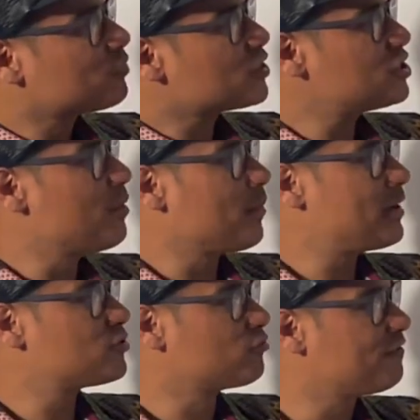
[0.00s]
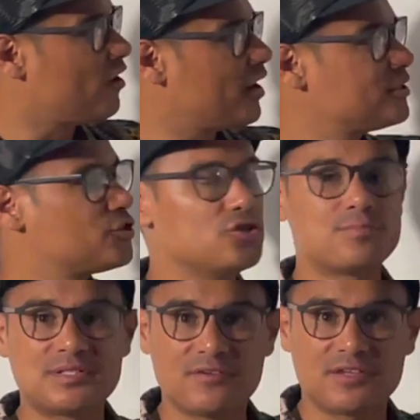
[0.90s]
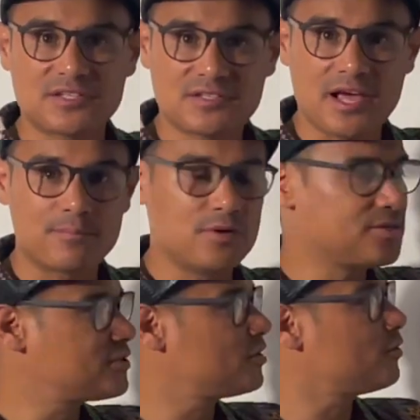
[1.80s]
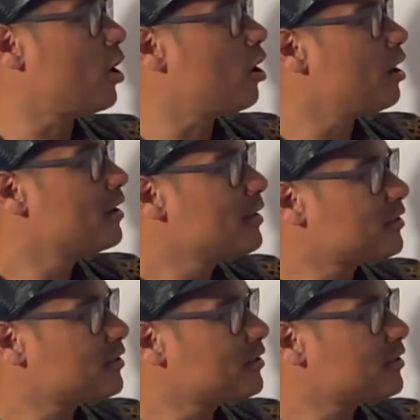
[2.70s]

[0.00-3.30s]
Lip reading: So you might be able to refine to specific segments that are